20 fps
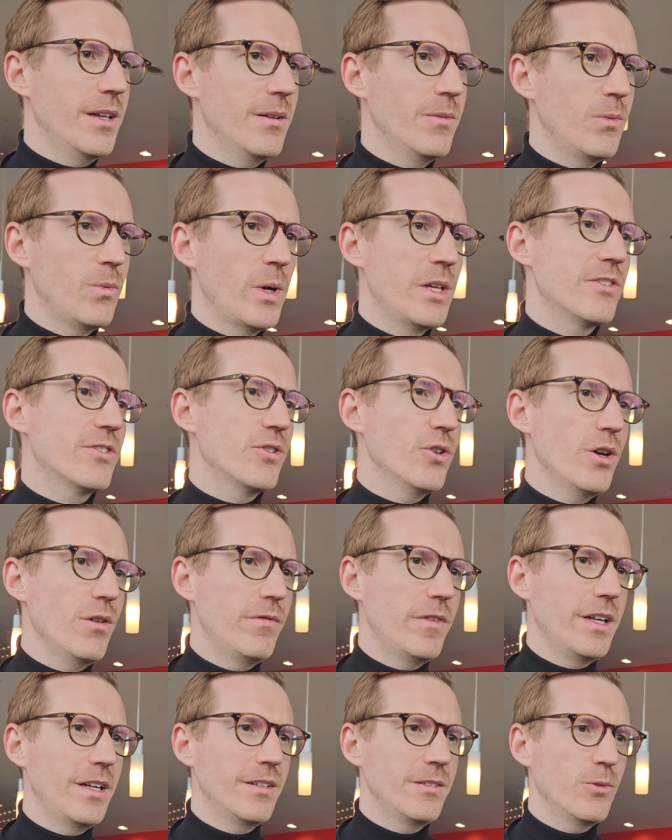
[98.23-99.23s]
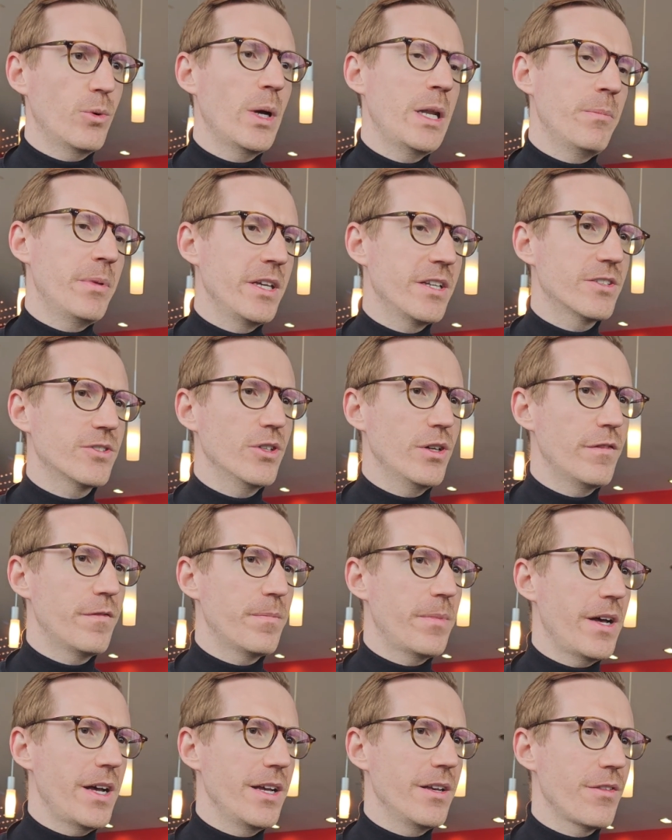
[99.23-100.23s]
when being
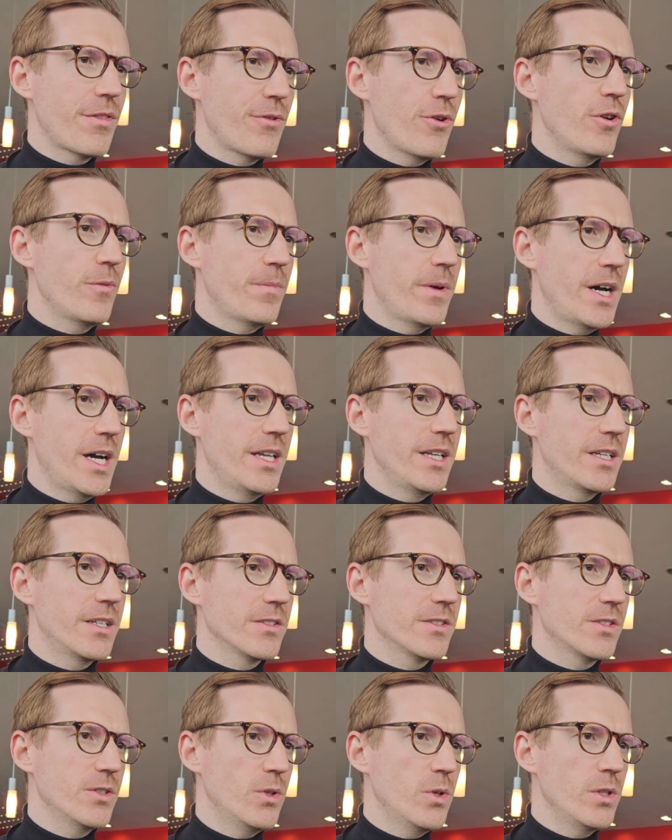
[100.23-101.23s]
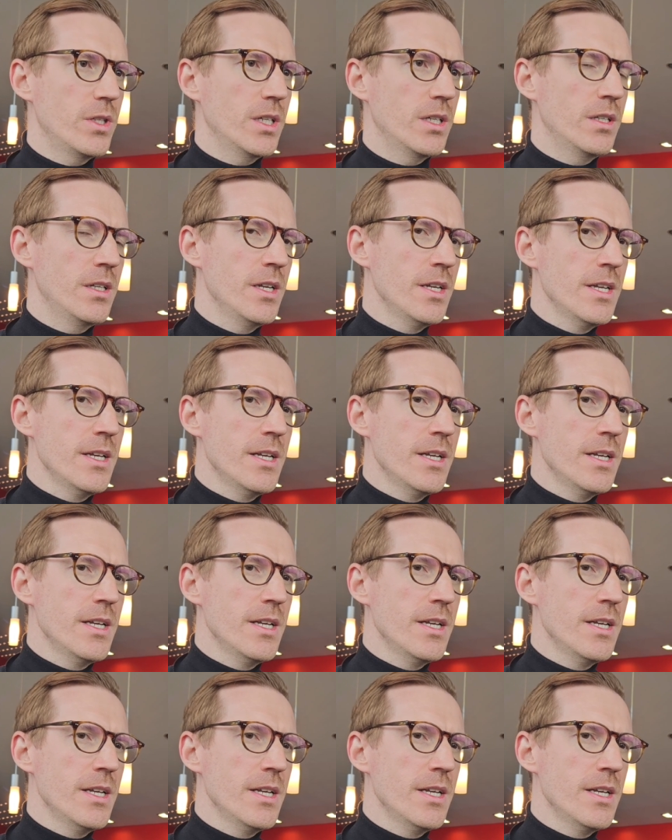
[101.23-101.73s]
served by a third-party custodian.